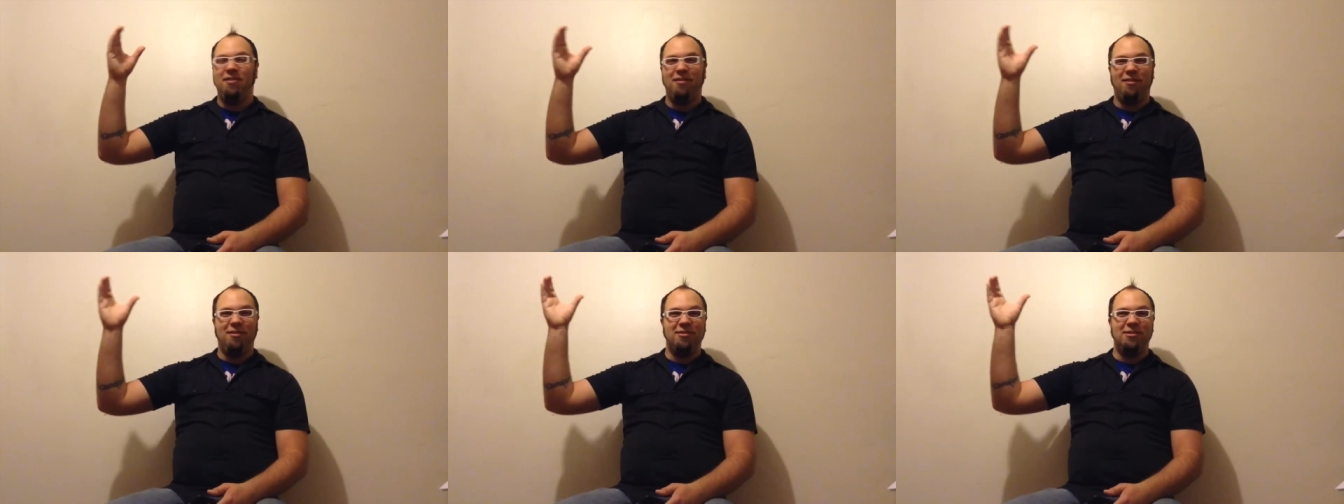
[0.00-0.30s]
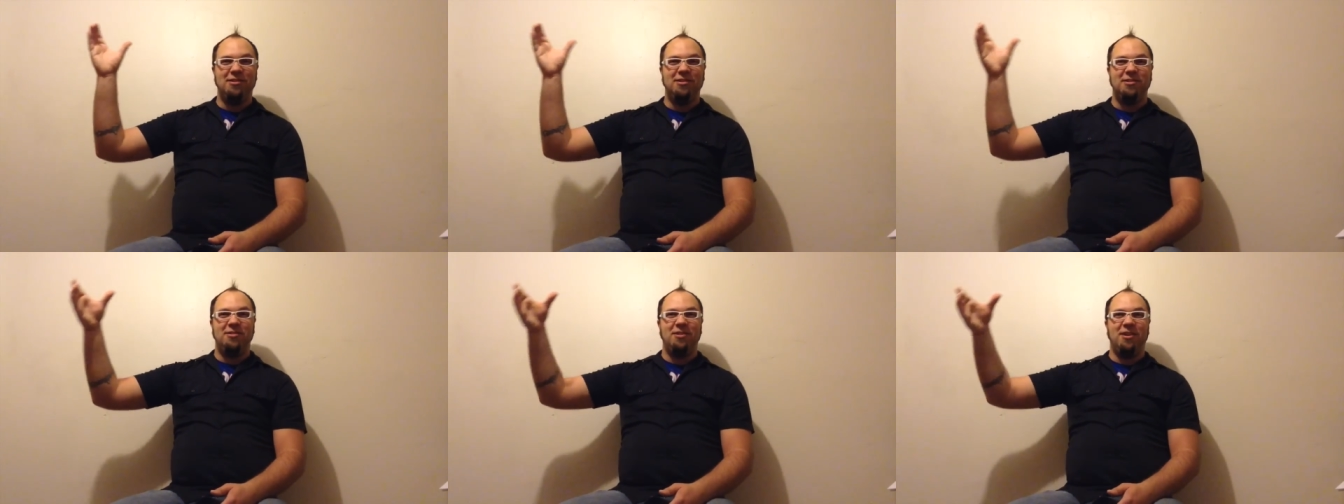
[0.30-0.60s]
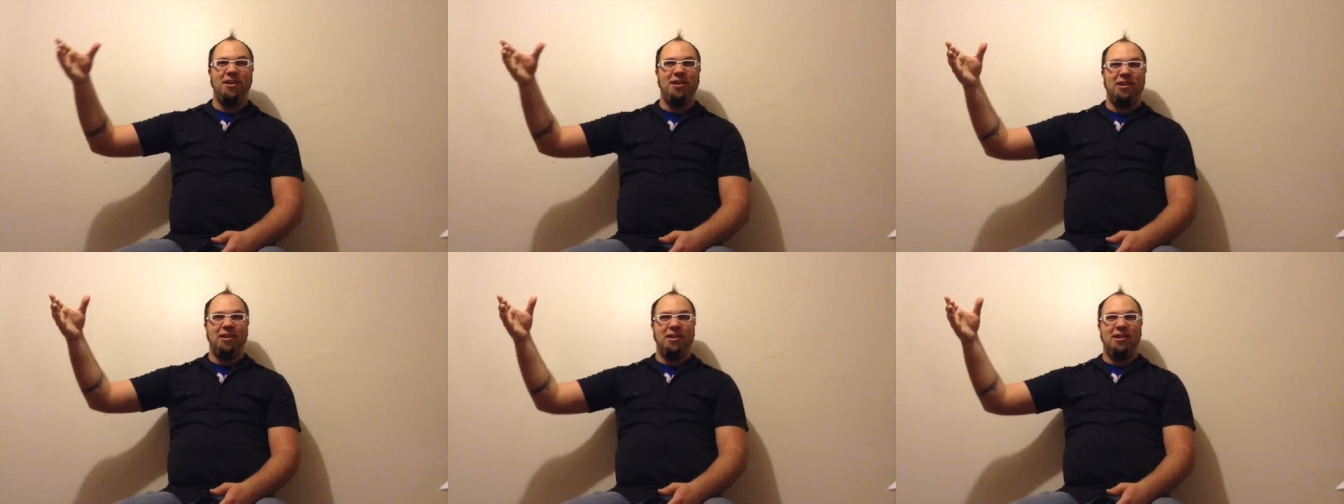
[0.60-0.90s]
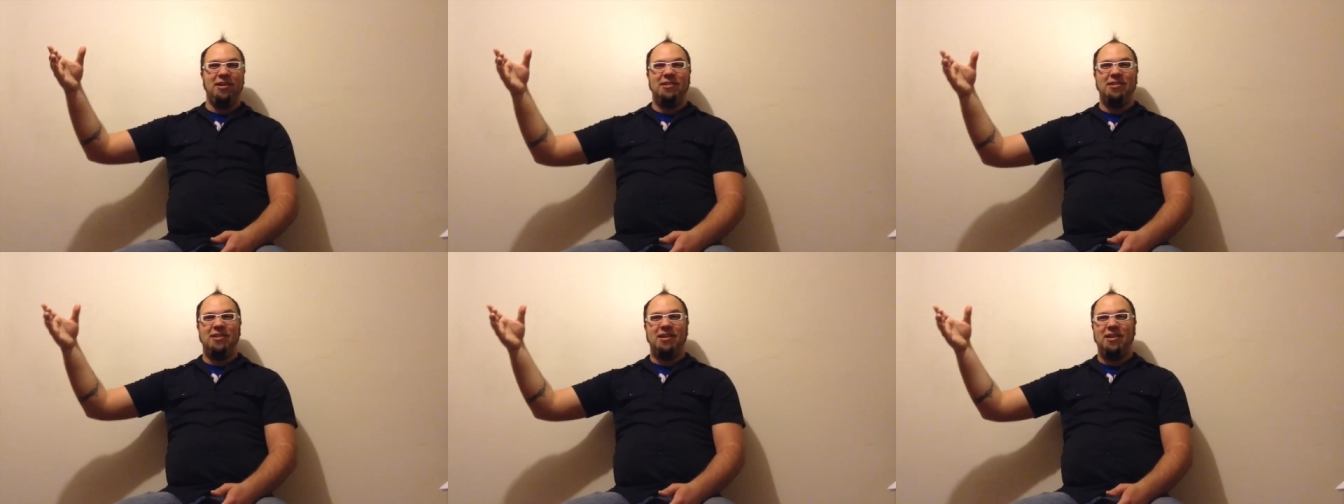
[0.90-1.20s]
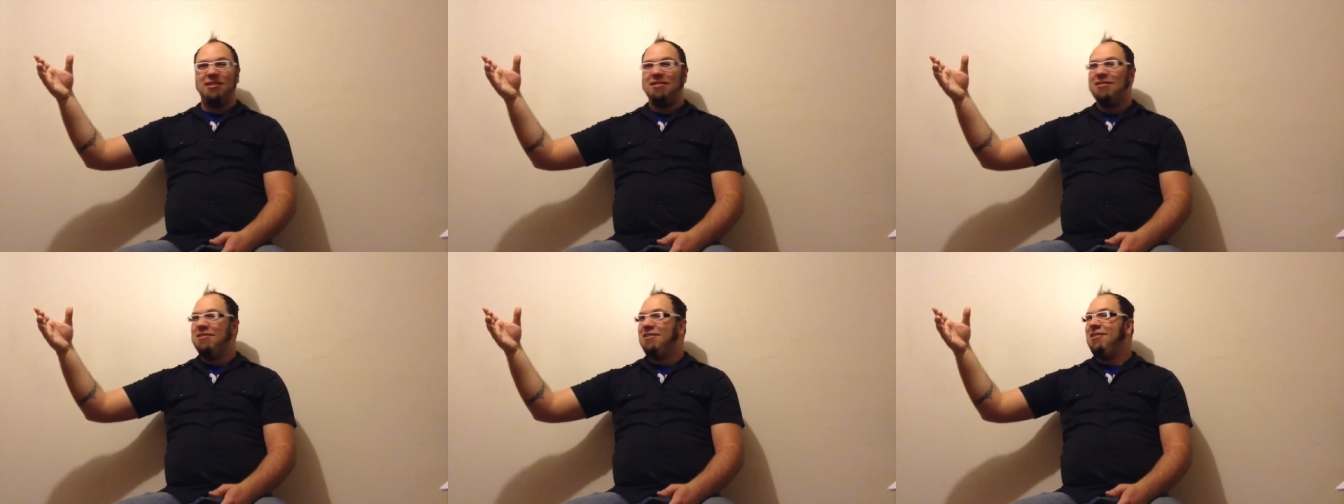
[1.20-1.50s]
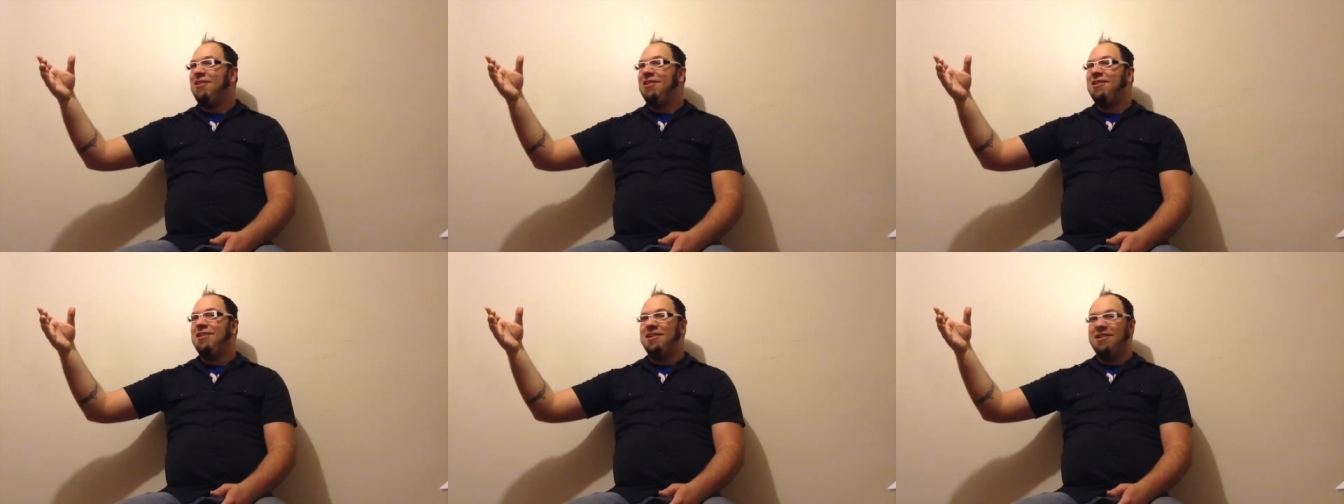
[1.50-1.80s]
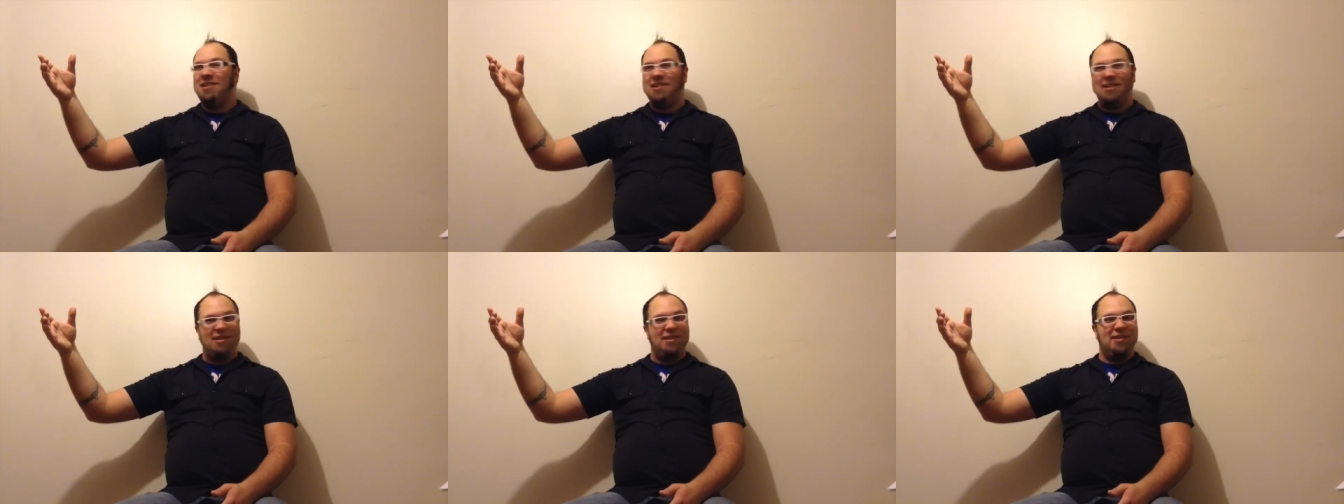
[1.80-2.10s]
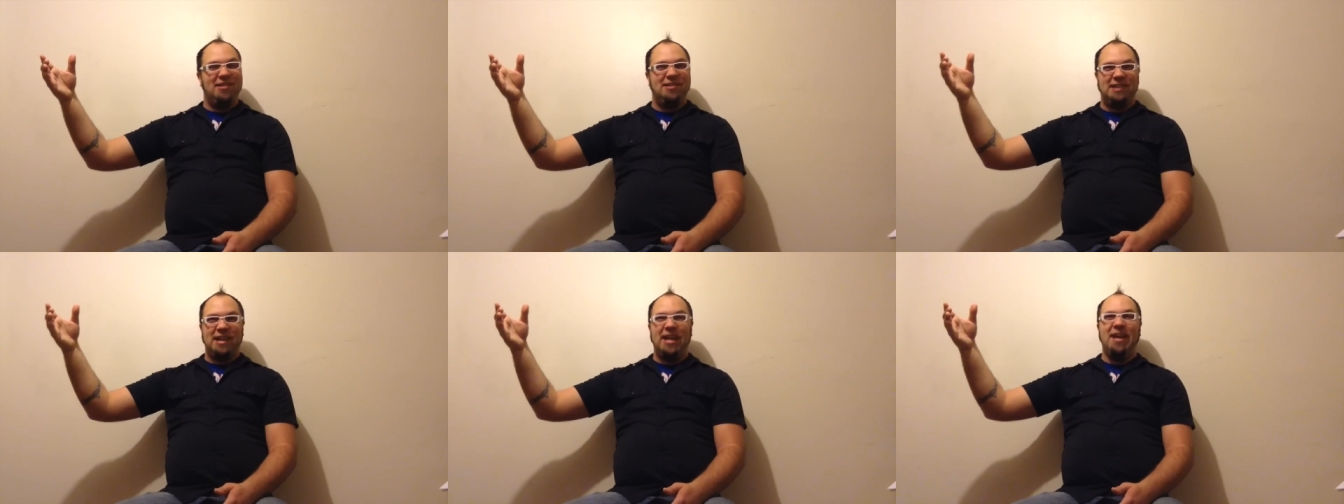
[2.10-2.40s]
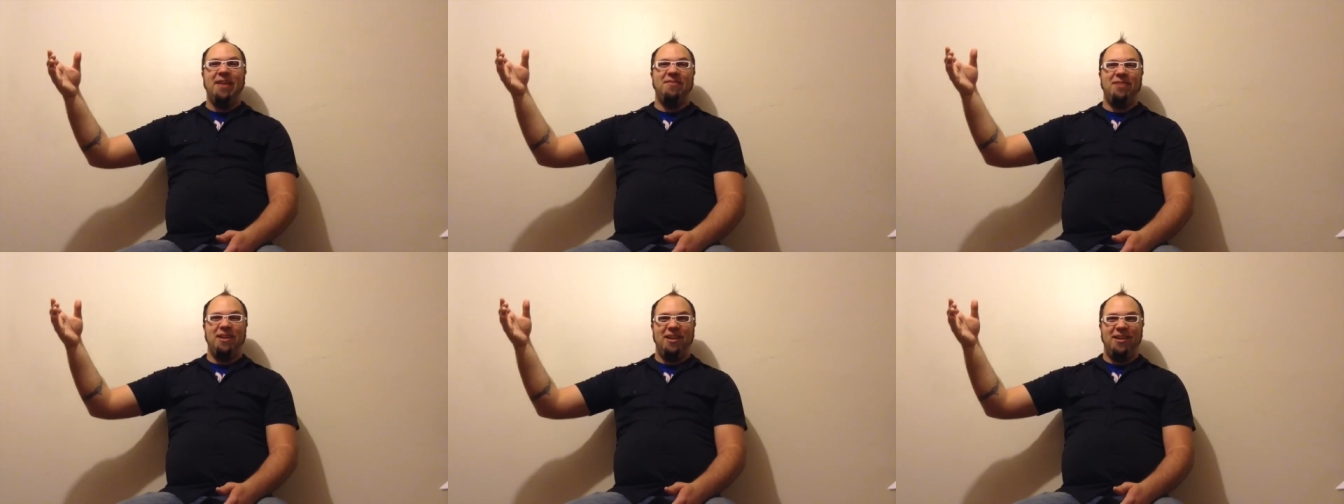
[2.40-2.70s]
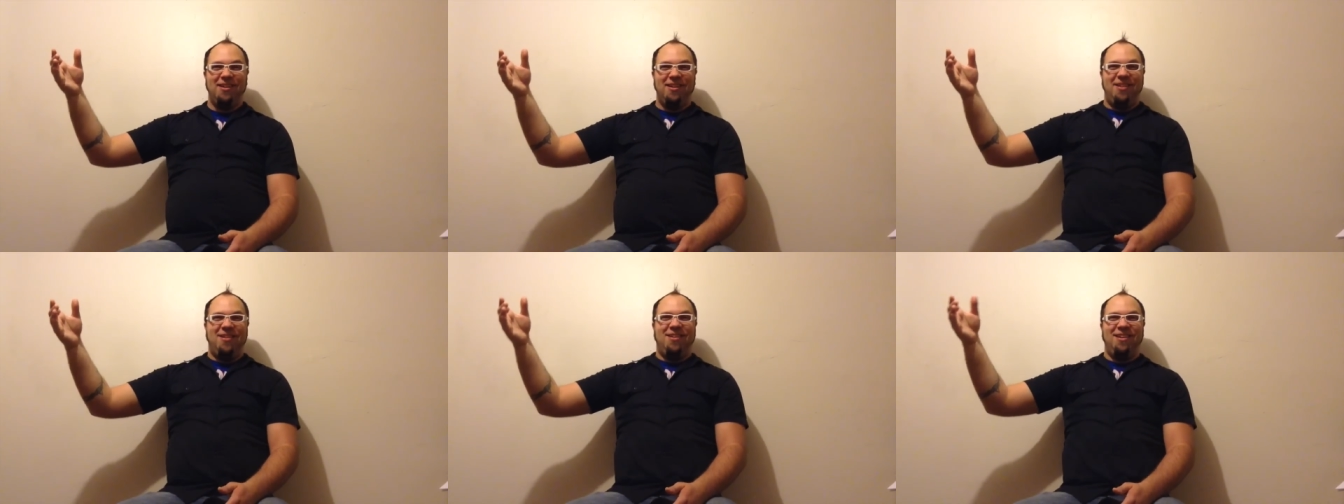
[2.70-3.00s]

holds his drink, and he's like, saved it.